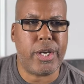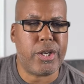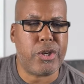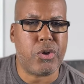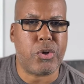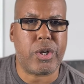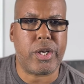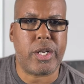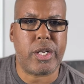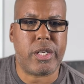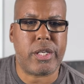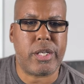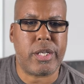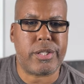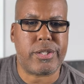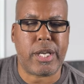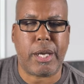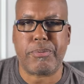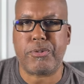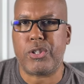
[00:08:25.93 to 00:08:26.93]
you could
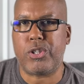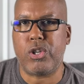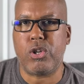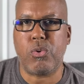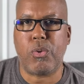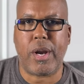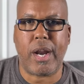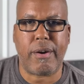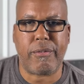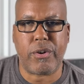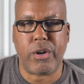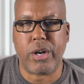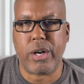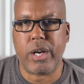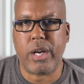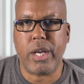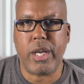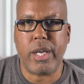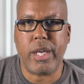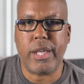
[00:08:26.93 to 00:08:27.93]
substitute whatever